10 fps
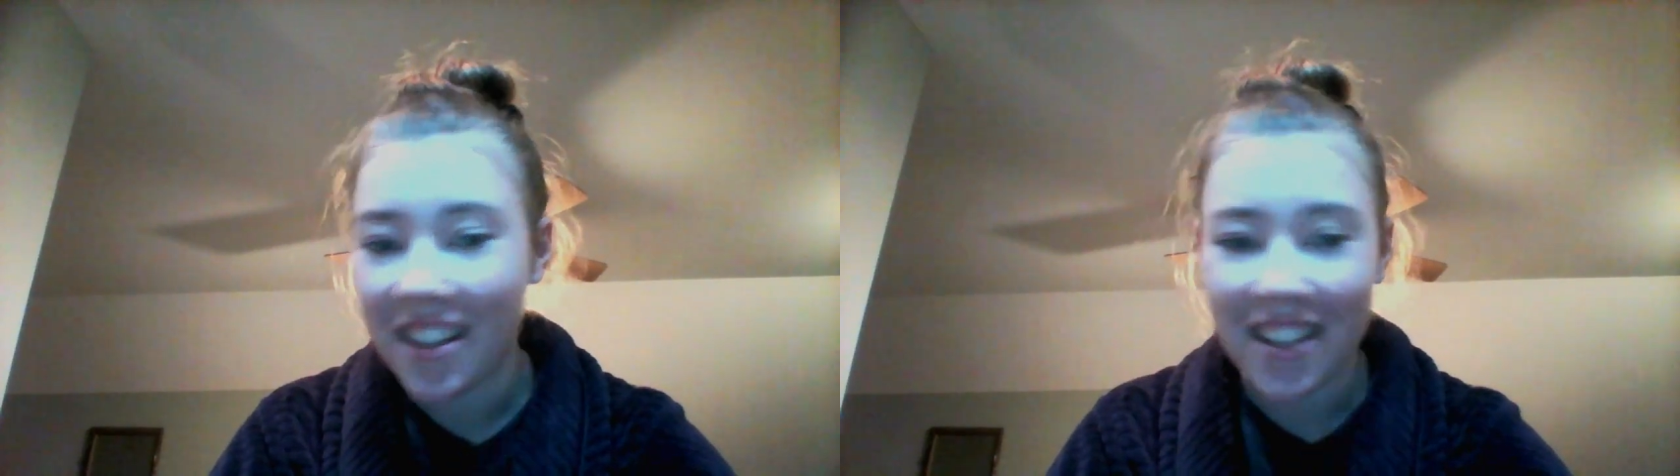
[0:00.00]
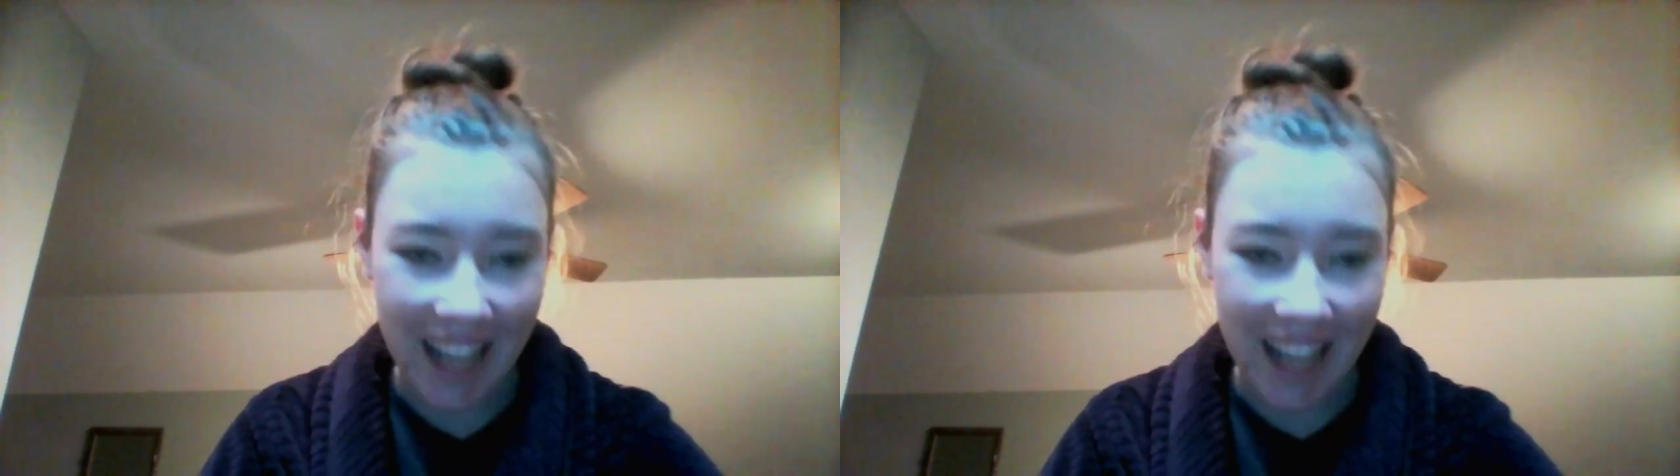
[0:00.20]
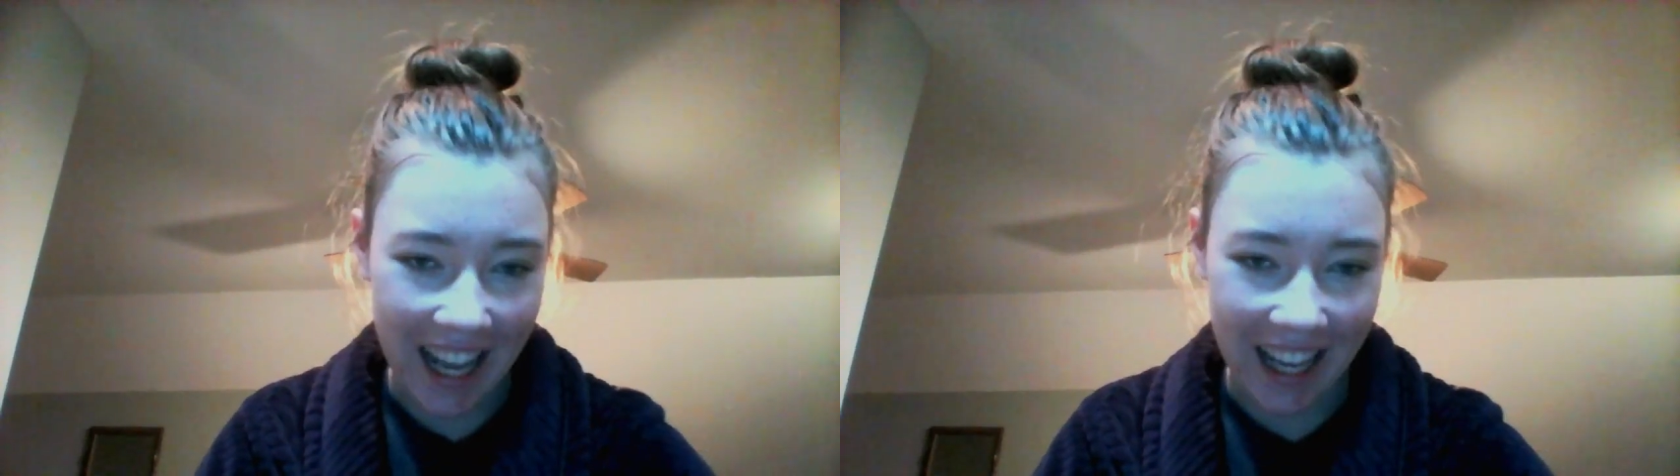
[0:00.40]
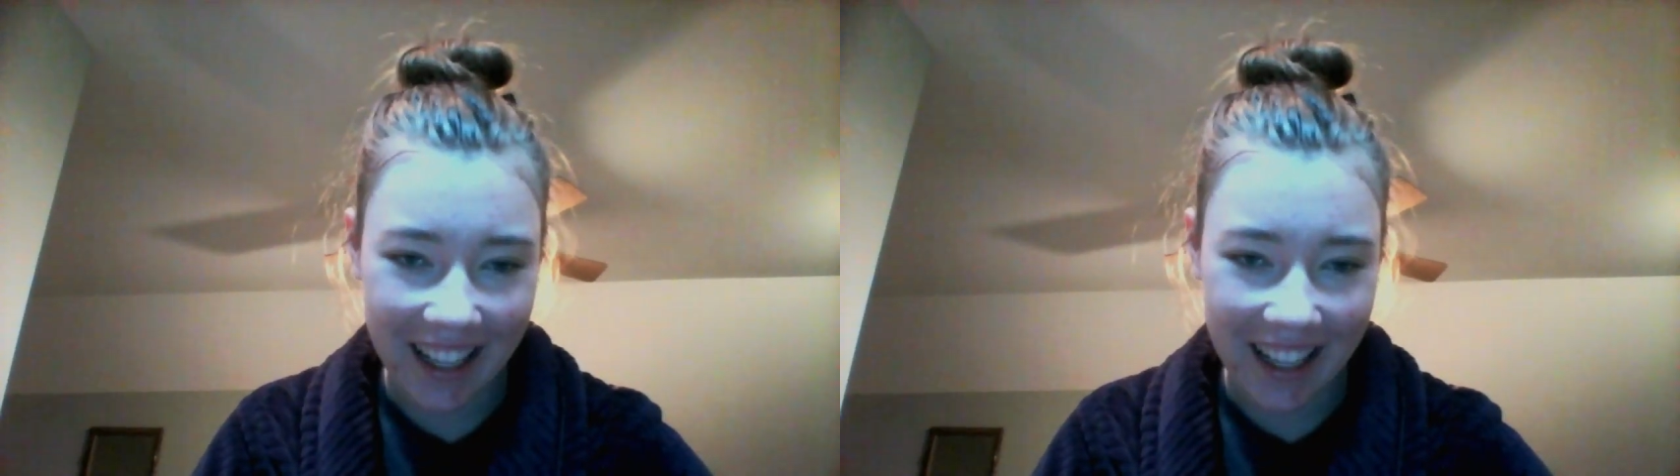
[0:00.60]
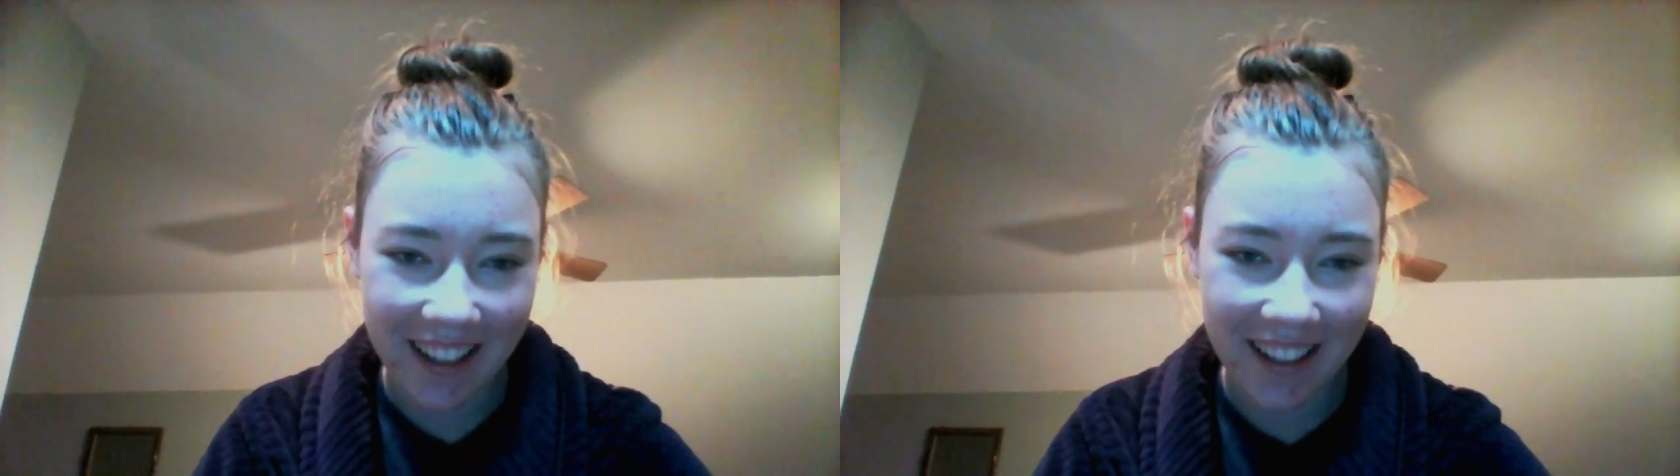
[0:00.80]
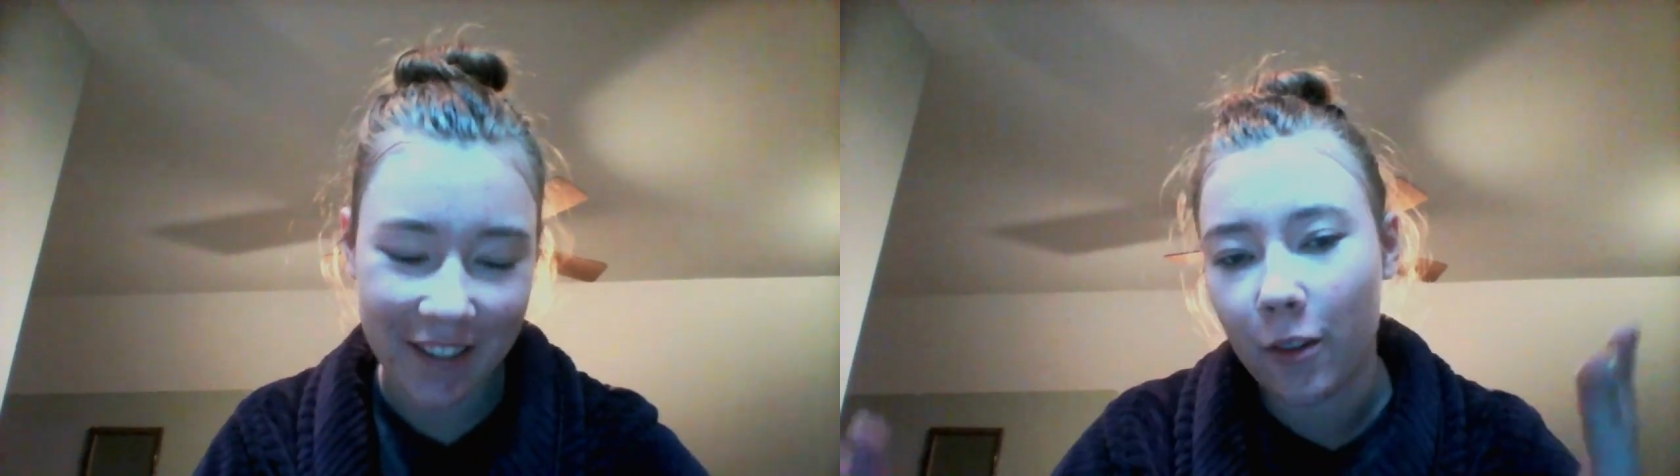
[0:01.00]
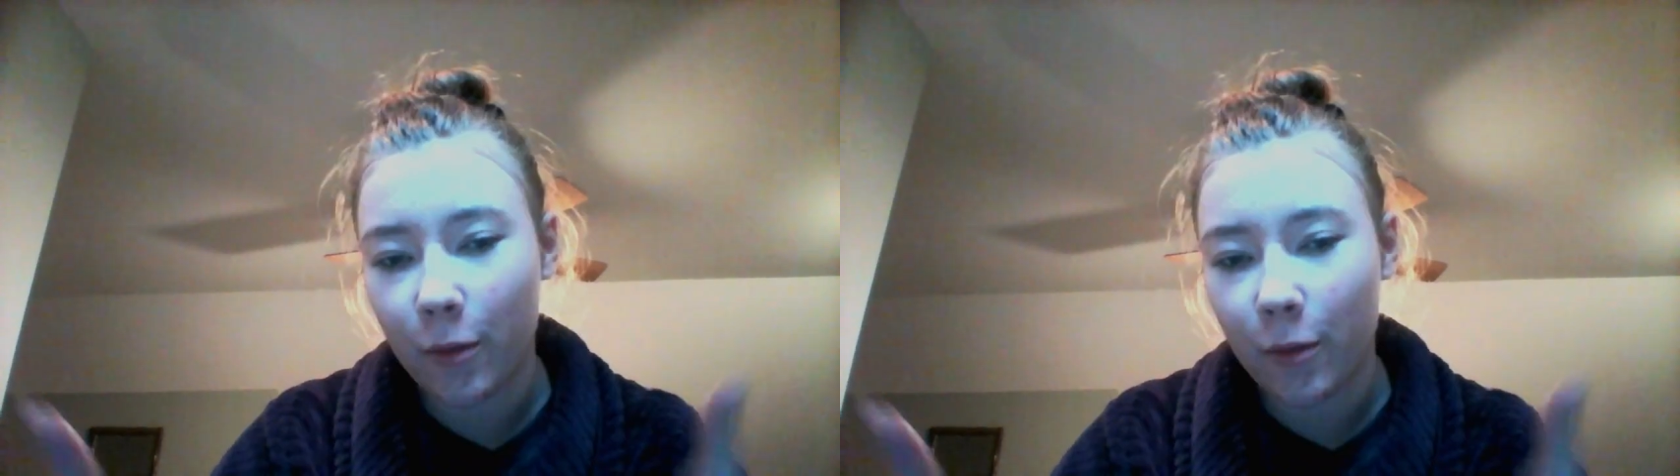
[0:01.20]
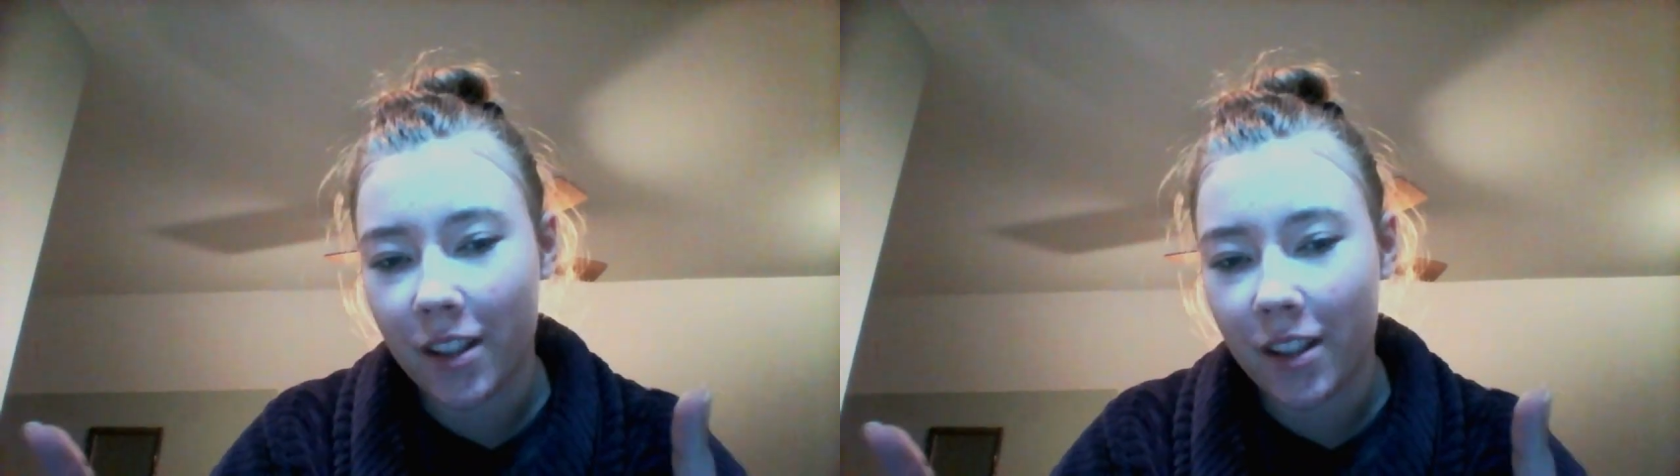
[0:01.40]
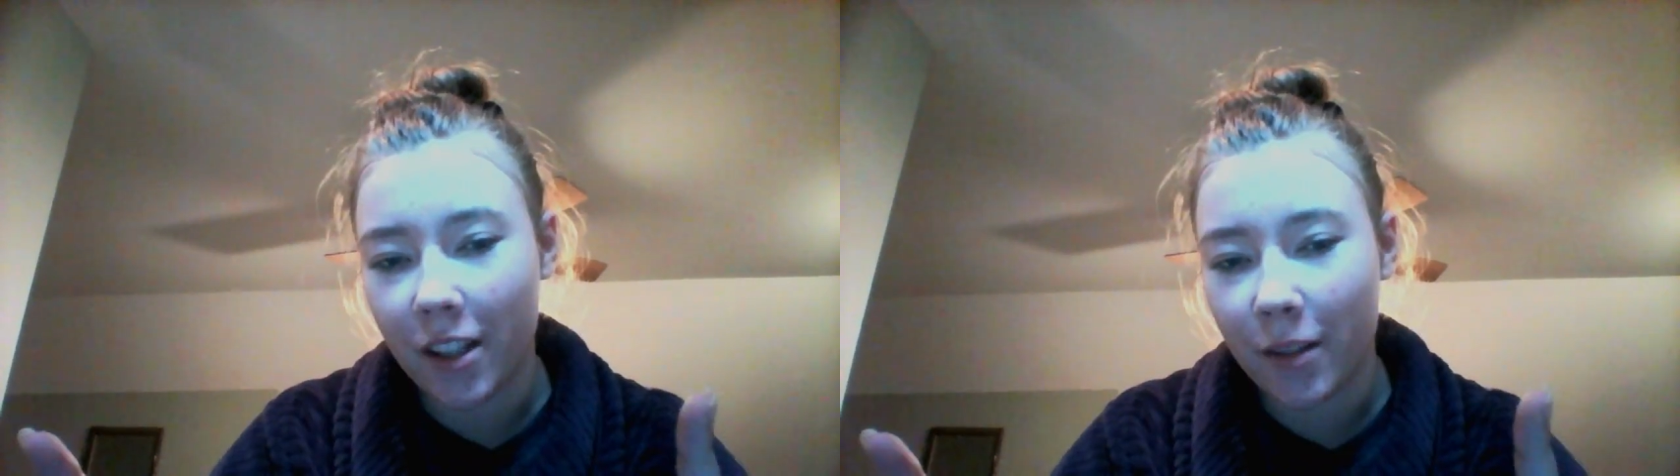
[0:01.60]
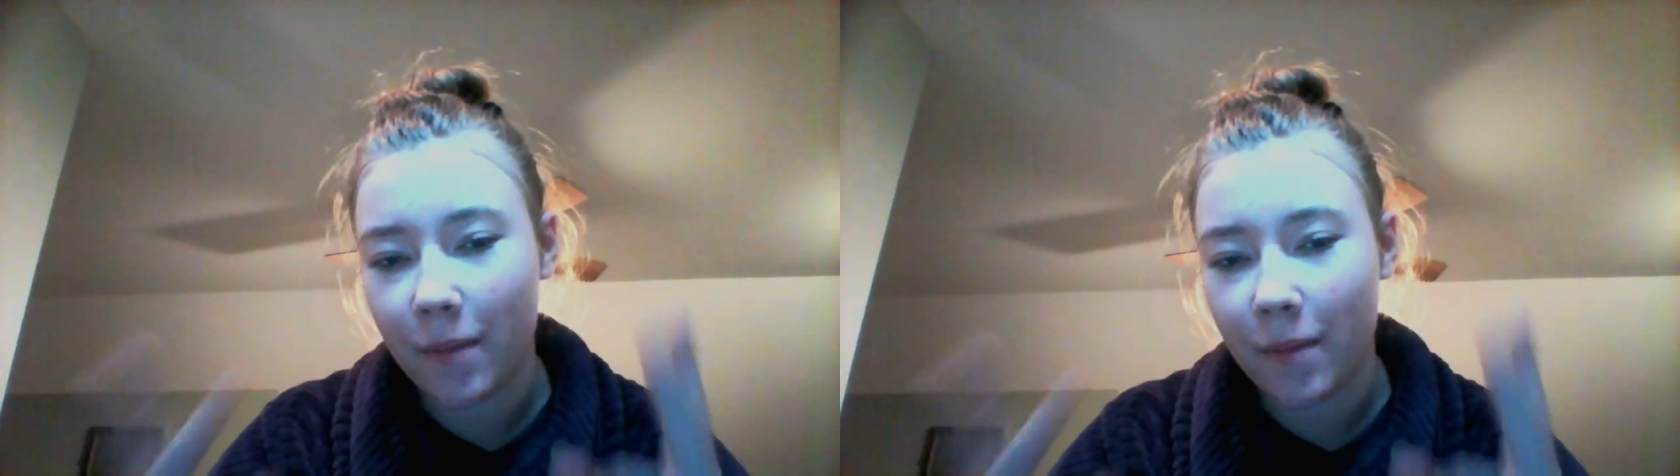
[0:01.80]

day. What's up?